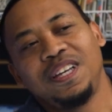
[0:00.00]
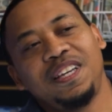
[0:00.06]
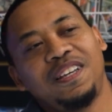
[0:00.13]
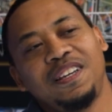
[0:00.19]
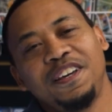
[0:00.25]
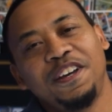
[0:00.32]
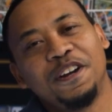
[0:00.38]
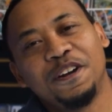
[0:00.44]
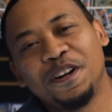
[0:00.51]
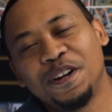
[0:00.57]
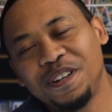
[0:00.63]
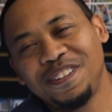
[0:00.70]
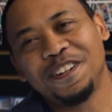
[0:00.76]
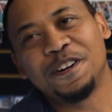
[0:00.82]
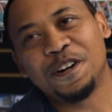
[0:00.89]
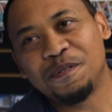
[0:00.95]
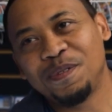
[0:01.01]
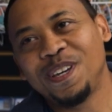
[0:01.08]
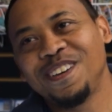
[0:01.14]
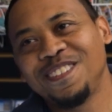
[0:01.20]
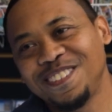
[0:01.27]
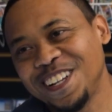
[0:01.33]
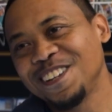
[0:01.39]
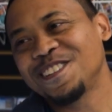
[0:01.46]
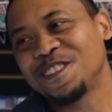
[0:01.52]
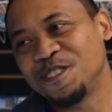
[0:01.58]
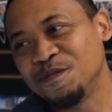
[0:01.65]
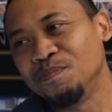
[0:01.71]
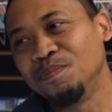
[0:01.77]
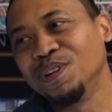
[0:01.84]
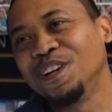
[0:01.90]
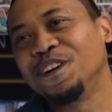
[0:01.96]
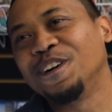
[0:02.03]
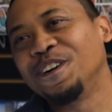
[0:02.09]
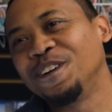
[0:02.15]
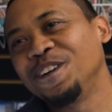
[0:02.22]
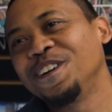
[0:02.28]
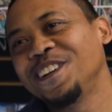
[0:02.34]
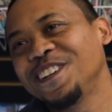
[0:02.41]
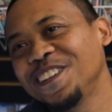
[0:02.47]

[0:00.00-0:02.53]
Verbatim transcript: here, you know what I mean, that the blerd